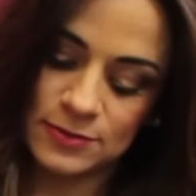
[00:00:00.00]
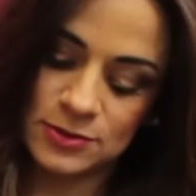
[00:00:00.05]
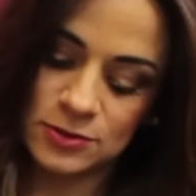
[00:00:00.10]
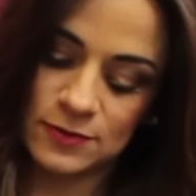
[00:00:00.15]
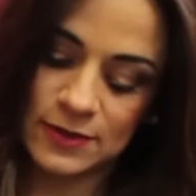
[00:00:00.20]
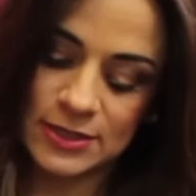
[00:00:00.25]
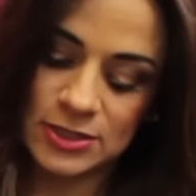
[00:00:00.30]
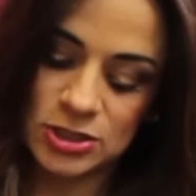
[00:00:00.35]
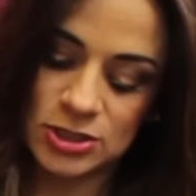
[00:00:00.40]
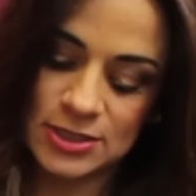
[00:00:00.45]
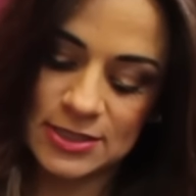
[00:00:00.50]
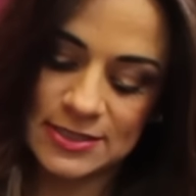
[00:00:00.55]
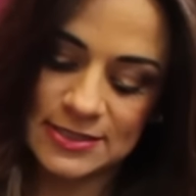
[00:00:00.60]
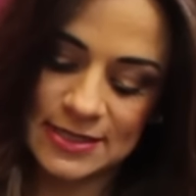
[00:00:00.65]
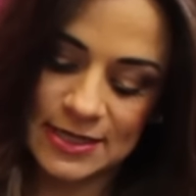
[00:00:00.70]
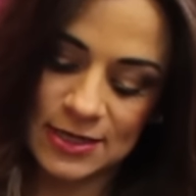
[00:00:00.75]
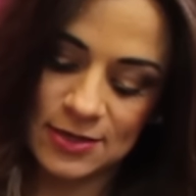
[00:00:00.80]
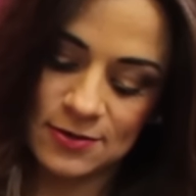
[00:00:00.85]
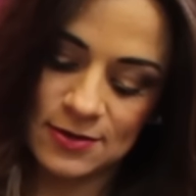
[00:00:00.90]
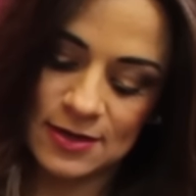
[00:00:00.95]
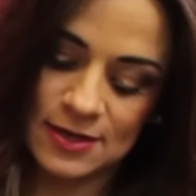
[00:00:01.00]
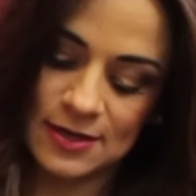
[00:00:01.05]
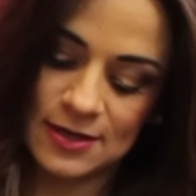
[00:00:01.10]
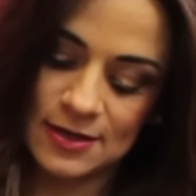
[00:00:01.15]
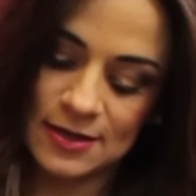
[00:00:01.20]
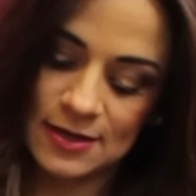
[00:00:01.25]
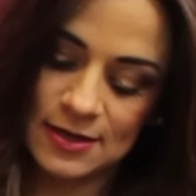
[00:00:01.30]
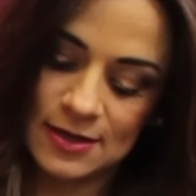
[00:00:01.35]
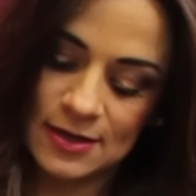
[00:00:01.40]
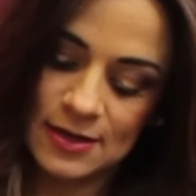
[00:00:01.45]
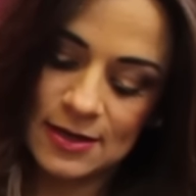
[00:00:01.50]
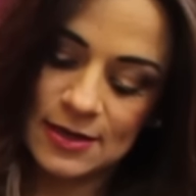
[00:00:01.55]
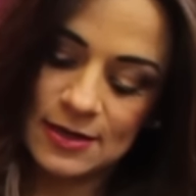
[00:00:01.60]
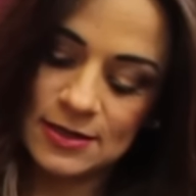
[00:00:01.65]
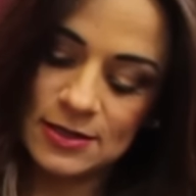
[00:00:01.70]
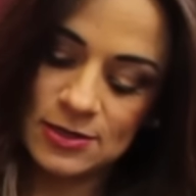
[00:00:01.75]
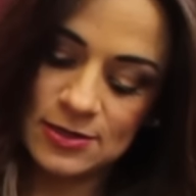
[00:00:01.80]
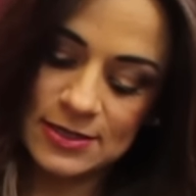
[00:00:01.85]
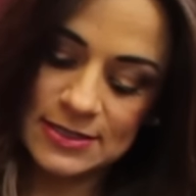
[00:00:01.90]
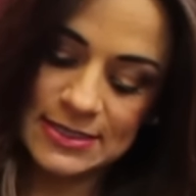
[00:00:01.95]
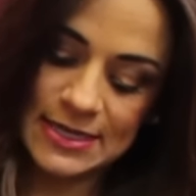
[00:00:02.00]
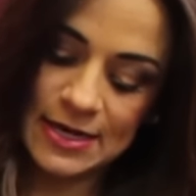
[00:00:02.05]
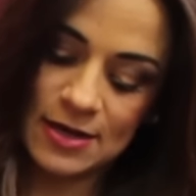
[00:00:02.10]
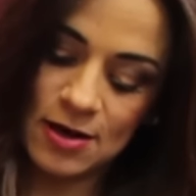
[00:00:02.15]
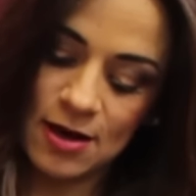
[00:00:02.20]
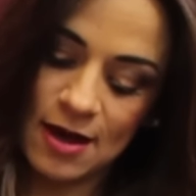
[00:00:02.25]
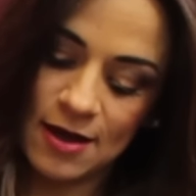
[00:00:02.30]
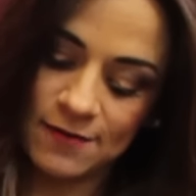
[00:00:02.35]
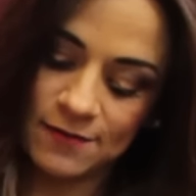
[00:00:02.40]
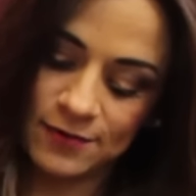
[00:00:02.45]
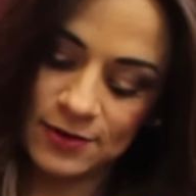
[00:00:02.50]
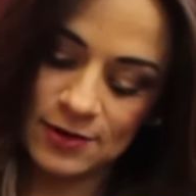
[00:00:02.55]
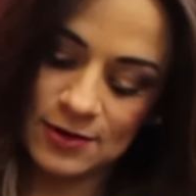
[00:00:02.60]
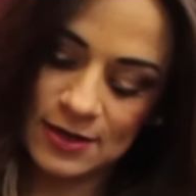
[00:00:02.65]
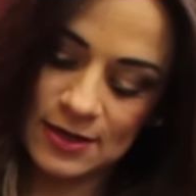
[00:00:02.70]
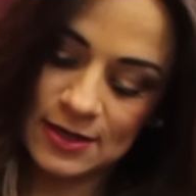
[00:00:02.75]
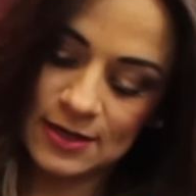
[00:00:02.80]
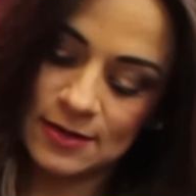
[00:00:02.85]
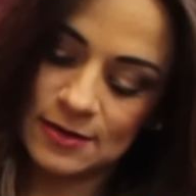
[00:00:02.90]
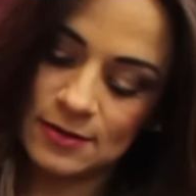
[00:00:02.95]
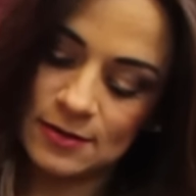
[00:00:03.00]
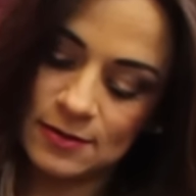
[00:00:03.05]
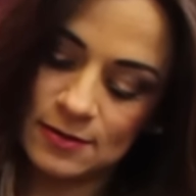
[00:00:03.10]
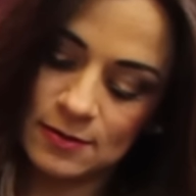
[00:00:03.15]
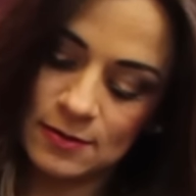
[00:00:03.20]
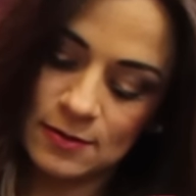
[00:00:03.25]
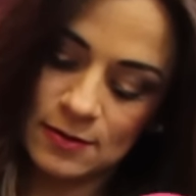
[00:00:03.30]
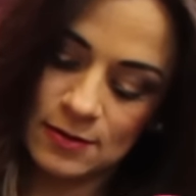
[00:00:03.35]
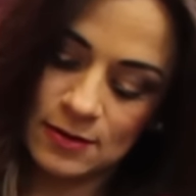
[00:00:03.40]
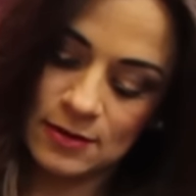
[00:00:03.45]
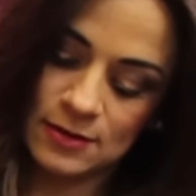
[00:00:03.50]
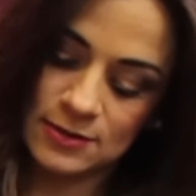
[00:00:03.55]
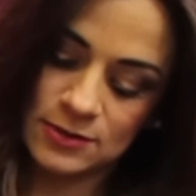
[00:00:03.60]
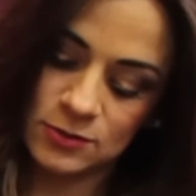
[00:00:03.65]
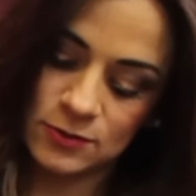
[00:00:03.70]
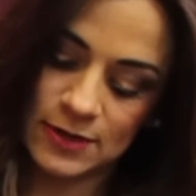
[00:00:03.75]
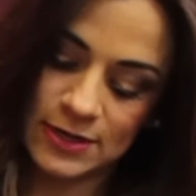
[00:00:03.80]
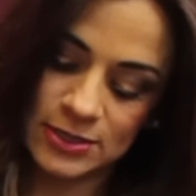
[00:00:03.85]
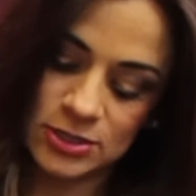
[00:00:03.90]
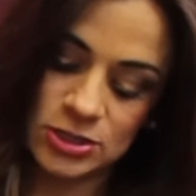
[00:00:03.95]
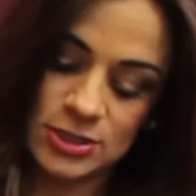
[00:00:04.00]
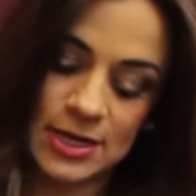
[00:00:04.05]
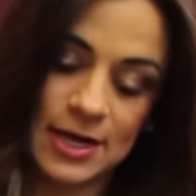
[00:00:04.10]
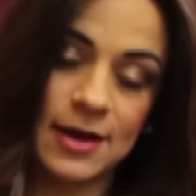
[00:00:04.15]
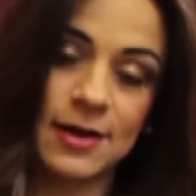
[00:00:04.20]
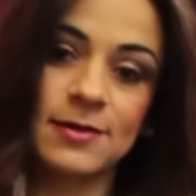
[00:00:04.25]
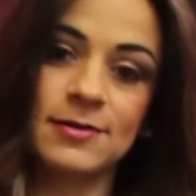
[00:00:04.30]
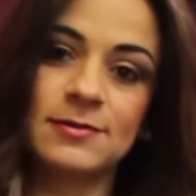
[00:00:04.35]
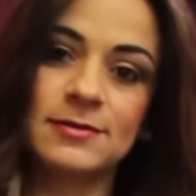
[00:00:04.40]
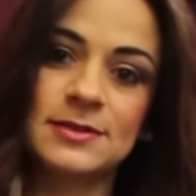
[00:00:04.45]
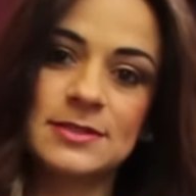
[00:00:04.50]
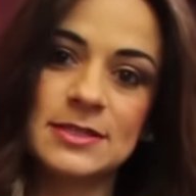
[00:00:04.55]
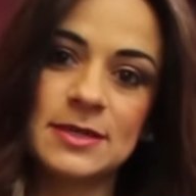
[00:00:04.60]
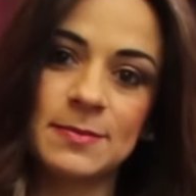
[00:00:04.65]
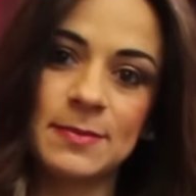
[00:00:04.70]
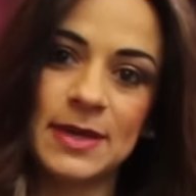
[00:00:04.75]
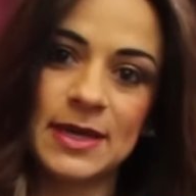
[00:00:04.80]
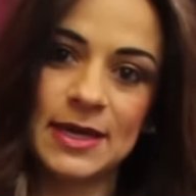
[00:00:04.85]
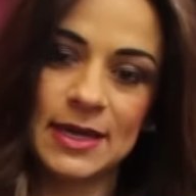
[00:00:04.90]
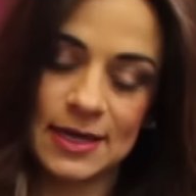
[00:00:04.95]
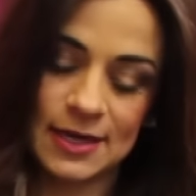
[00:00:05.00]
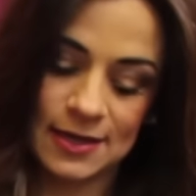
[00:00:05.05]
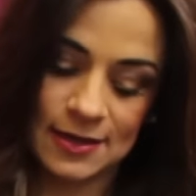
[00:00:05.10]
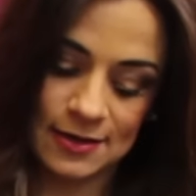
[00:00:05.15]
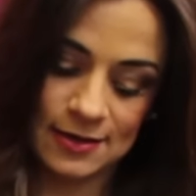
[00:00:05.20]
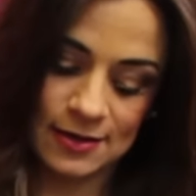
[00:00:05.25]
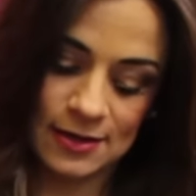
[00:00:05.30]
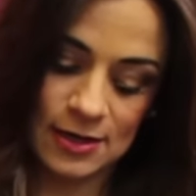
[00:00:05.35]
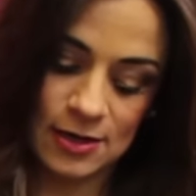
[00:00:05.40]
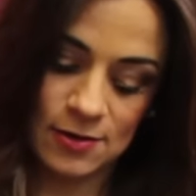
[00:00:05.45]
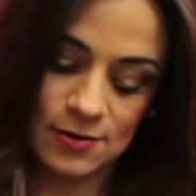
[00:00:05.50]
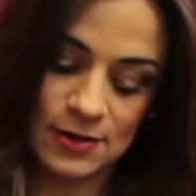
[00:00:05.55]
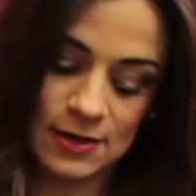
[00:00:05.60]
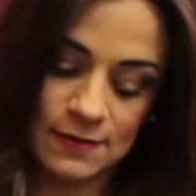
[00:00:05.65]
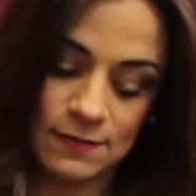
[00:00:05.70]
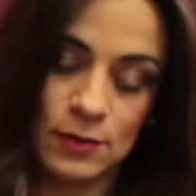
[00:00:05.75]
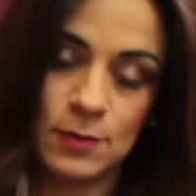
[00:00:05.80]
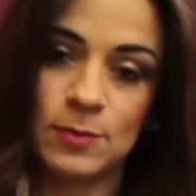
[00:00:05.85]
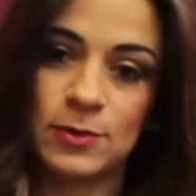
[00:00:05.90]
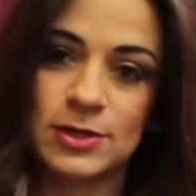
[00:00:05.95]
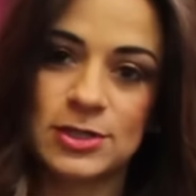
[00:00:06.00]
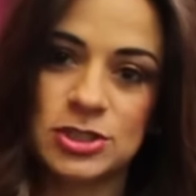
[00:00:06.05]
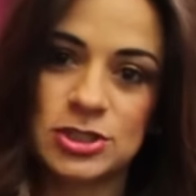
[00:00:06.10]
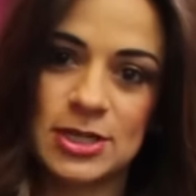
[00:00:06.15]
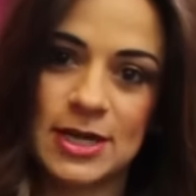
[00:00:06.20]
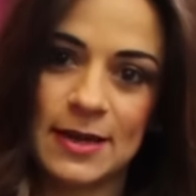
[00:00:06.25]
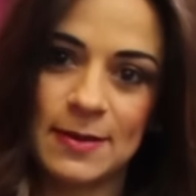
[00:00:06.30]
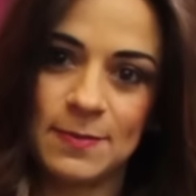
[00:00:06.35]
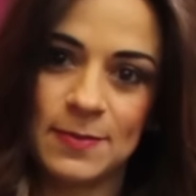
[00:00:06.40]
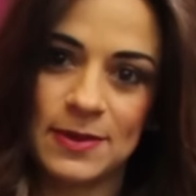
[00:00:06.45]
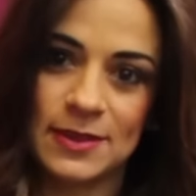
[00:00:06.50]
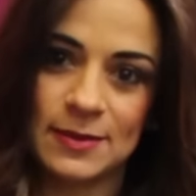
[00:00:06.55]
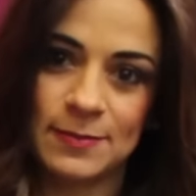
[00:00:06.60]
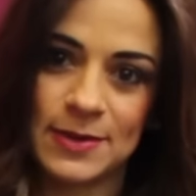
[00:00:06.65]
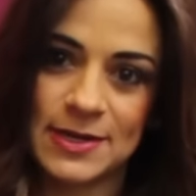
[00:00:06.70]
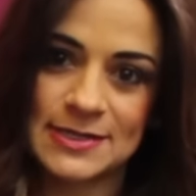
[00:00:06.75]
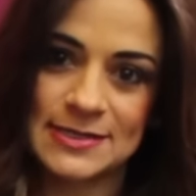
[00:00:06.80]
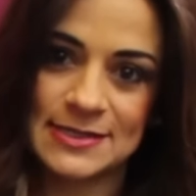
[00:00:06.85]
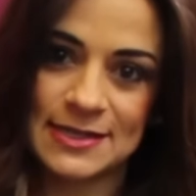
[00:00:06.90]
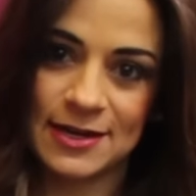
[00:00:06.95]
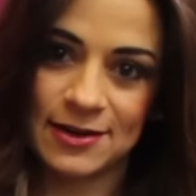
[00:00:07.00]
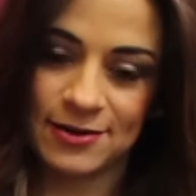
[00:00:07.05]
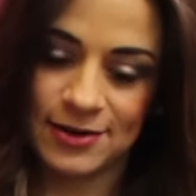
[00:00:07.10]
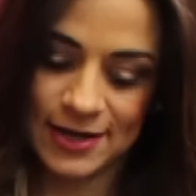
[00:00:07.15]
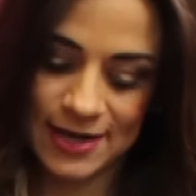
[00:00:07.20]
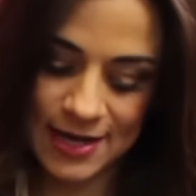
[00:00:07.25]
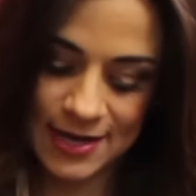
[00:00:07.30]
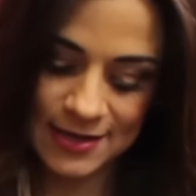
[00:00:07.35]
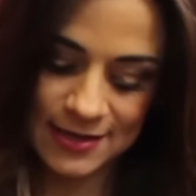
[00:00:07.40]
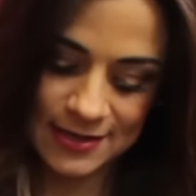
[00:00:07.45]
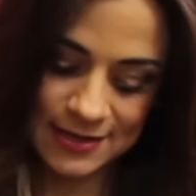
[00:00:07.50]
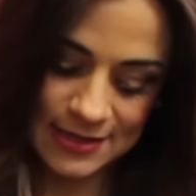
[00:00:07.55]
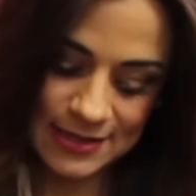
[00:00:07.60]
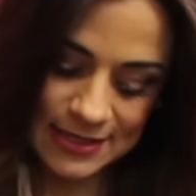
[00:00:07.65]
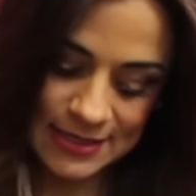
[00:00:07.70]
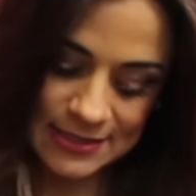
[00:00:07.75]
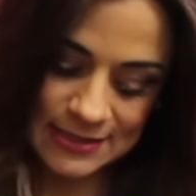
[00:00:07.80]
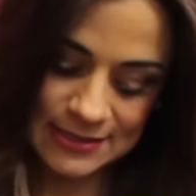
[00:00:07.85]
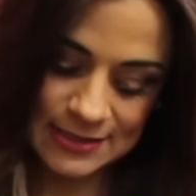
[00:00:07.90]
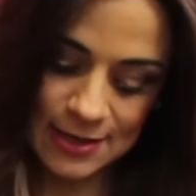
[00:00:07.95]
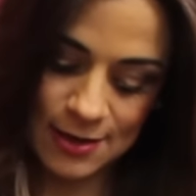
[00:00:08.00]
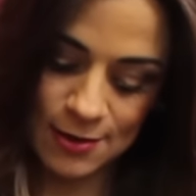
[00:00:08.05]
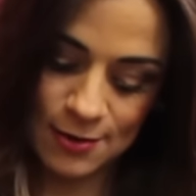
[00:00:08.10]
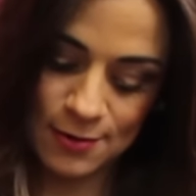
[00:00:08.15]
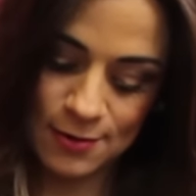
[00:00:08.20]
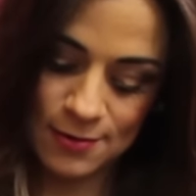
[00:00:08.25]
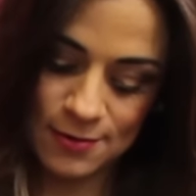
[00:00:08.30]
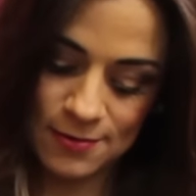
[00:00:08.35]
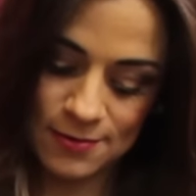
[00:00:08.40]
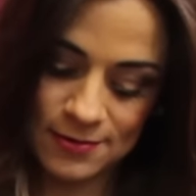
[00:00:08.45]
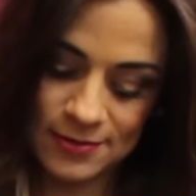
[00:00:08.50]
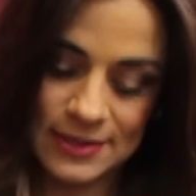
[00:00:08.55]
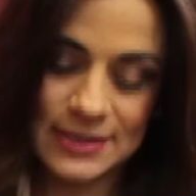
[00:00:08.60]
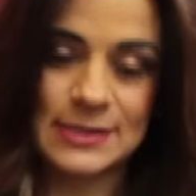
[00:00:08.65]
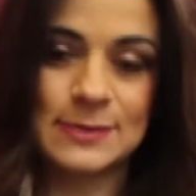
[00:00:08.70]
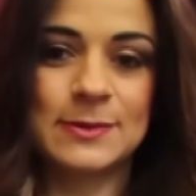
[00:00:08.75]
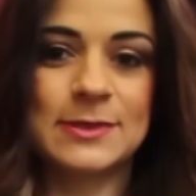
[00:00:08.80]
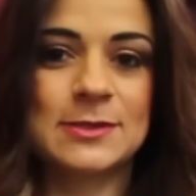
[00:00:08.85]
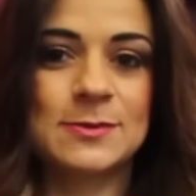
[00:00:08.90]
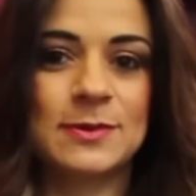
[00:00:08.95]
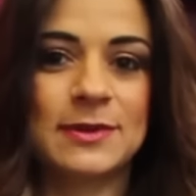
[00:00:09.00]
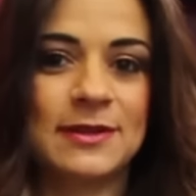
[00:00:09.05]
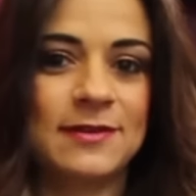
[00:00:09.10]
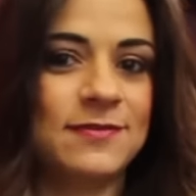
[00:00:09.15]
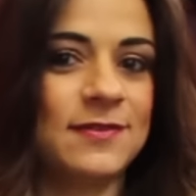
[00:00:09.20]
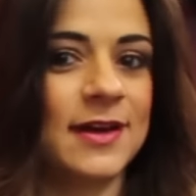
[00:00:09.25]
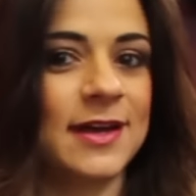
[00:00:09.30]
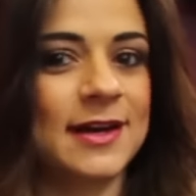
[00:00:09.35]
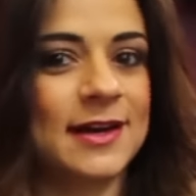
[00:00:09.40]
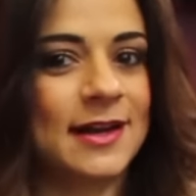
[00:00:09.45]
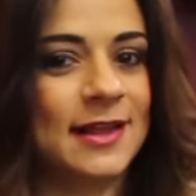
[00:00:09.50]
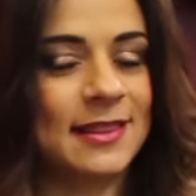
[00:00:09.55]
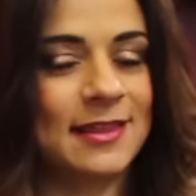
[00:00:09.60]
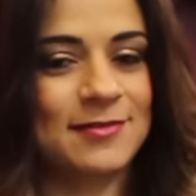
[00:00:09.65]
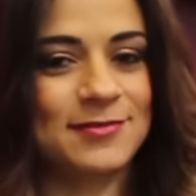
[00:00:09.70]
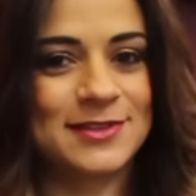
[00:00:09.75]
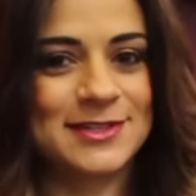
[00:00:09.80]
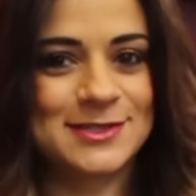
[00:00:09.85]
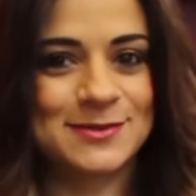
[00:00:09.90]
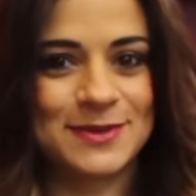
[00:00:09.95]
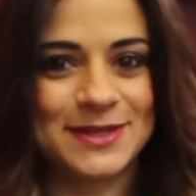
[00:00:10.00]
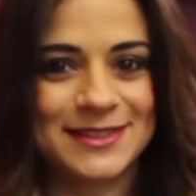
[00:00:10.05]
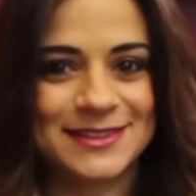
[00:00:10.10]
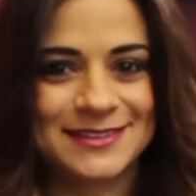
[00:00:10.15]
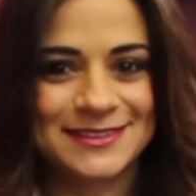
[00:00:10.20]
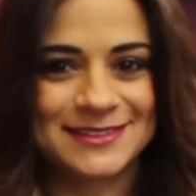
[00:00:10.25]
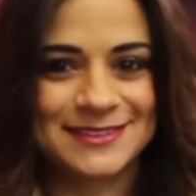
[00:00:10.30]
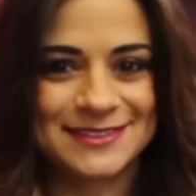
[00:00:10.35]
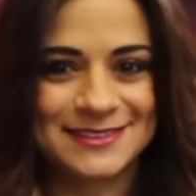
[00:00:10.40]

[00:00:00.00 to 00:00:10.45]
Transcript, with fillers: scrunchies that you can you can take off or you can scrunch down to make it, you know, give you more shape in the bust area. So this one's really fun and I love this one.